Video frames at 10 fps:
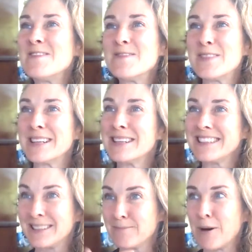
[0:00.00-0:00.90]
But
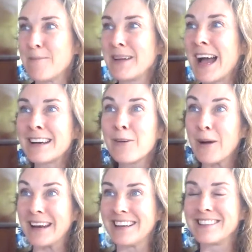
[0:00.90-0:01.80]
put me on your
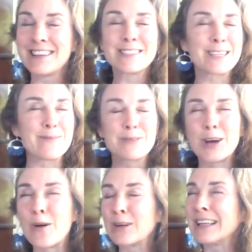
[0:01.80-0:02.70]
waiting list. I'm
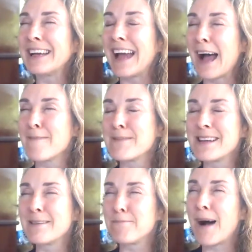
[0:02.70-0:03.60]
totally happy
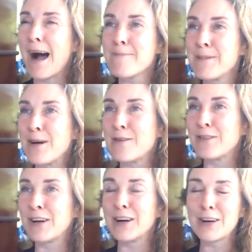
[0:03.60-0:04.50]
to pop
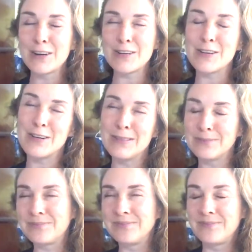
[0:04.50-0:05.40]
over.
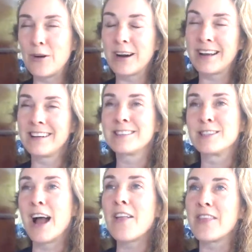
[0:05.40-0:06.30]
Oregon is
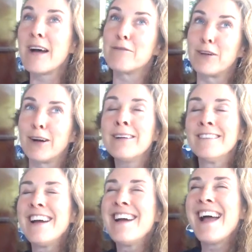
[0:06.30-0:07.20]
not that far.
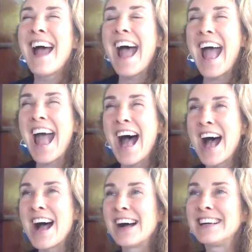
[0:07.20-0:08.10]

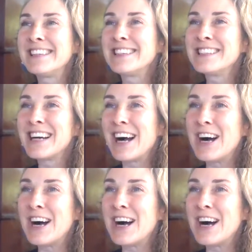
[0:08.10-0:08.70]
And